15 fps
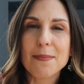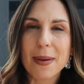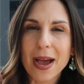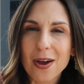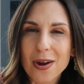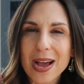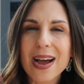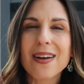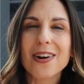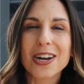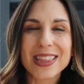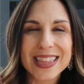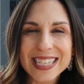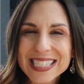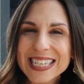about or
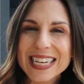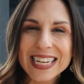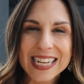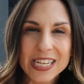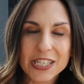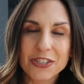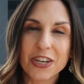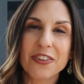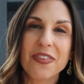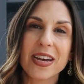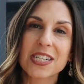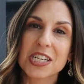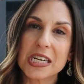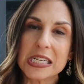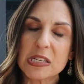elicit a history of
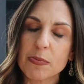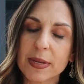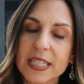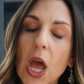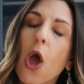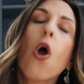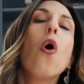vaginismus,